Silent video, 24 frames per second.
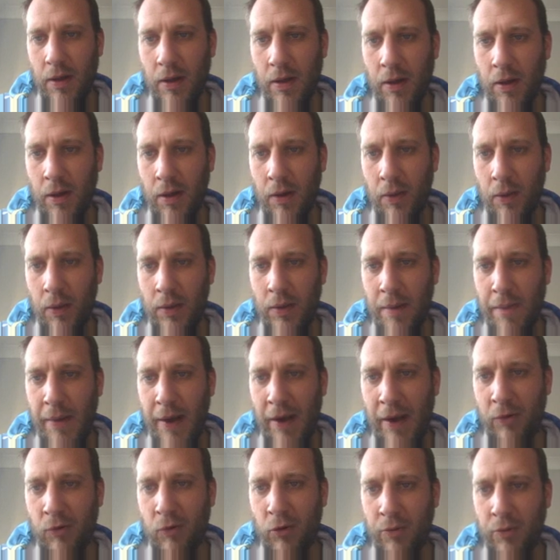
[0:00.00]
when the
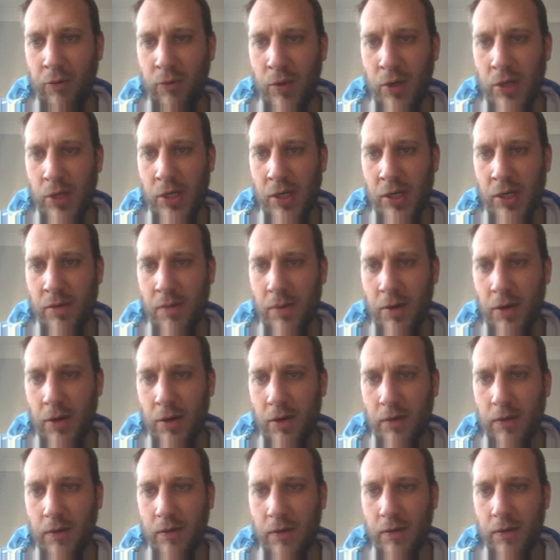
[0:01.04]
backdrop switches
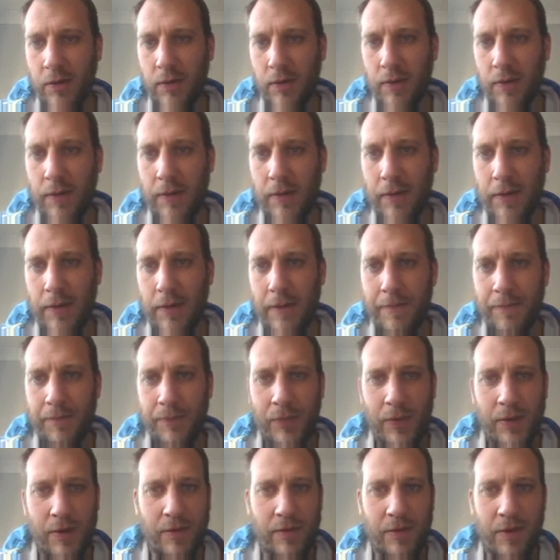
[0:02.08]
blocks.
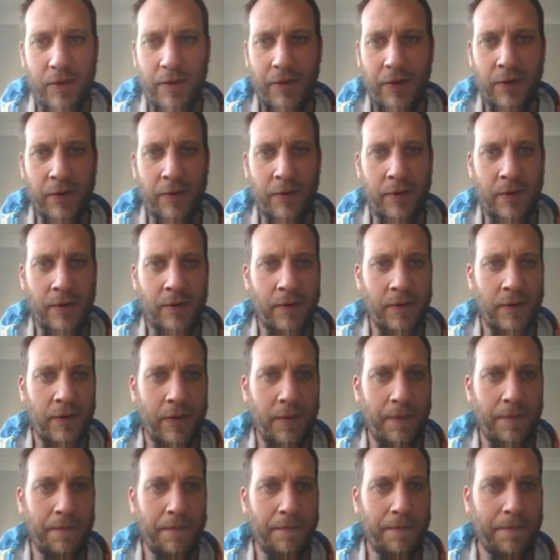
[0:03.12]
See if it does it this
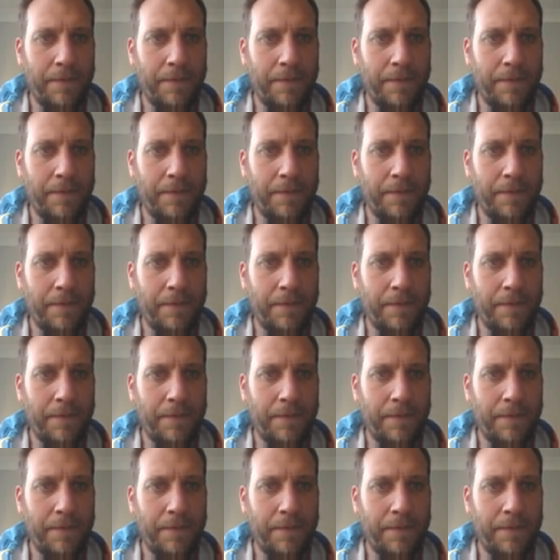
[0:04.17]
time.